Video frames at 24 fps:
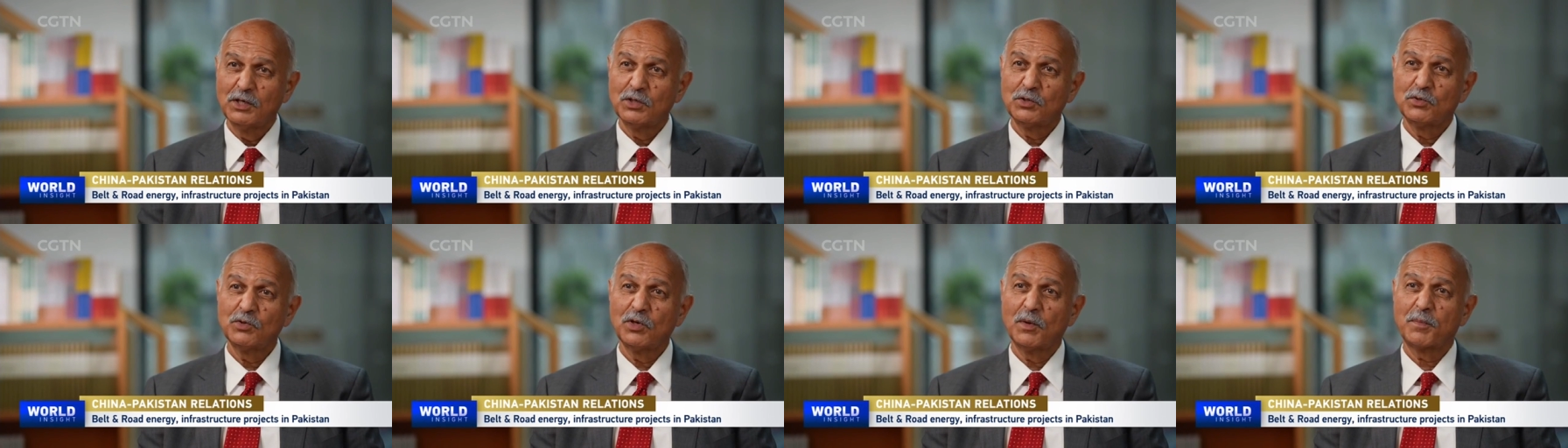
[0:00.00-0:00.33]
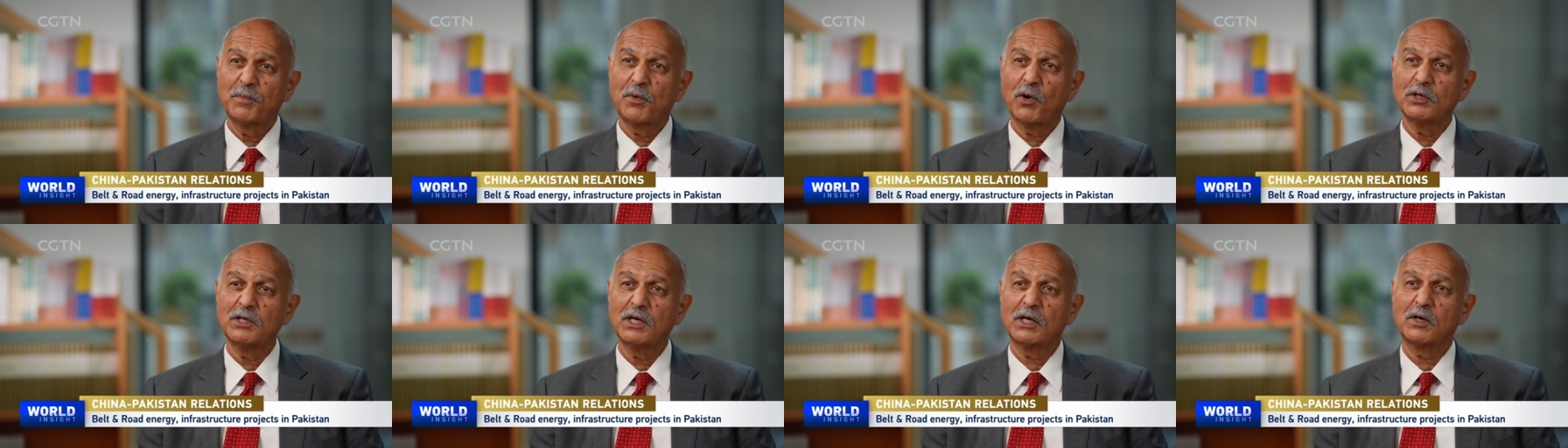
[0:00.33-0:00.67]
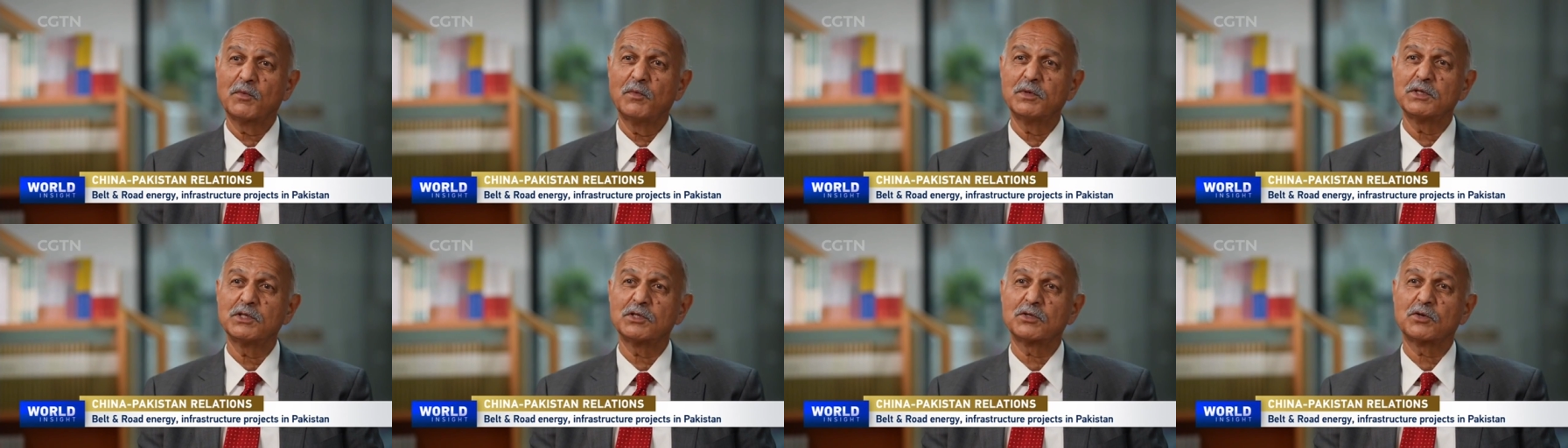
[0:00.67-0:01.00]
to a
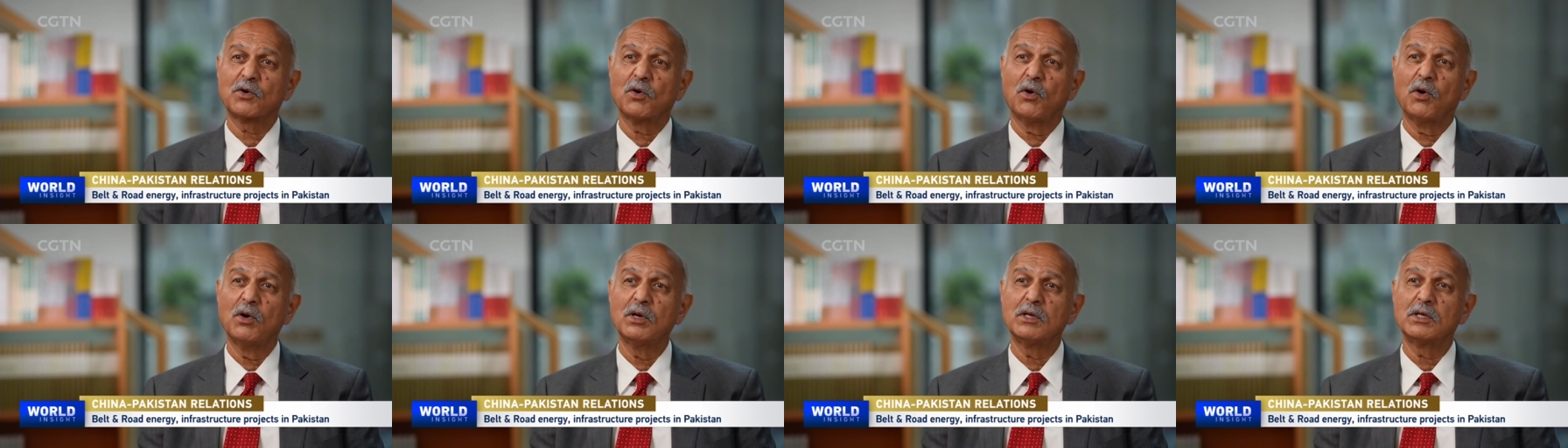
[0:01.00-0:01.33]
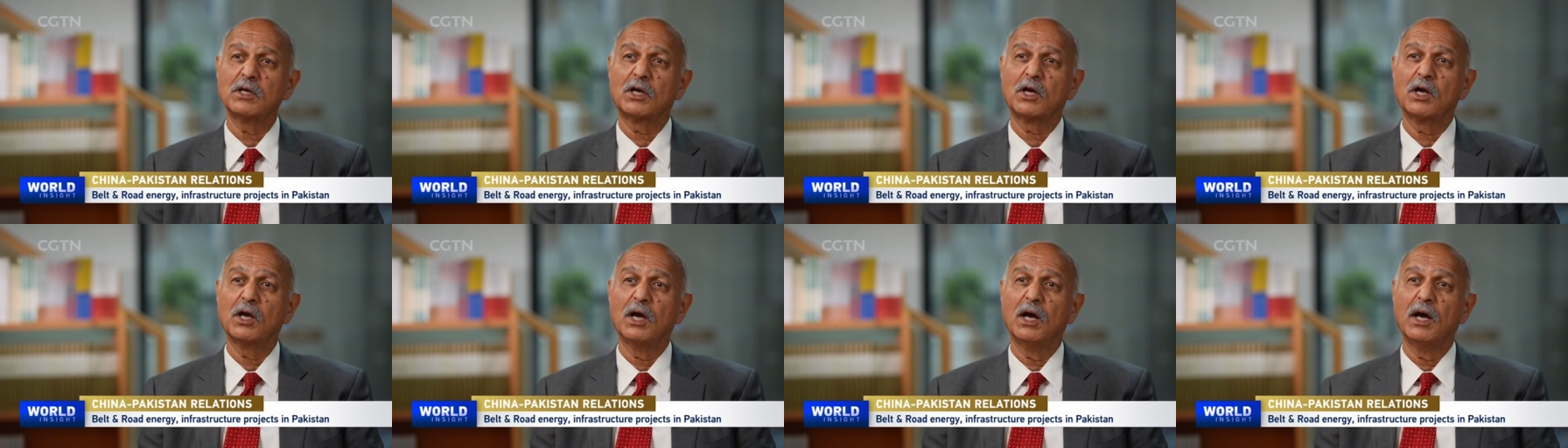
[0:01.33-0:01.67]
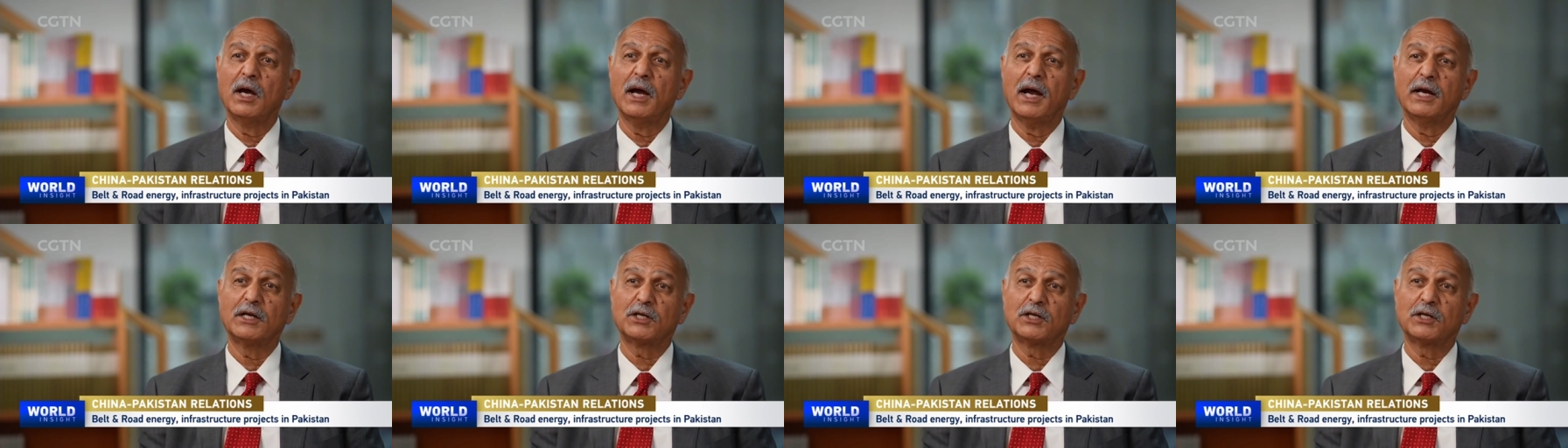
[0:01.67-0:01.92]
project which is called uh,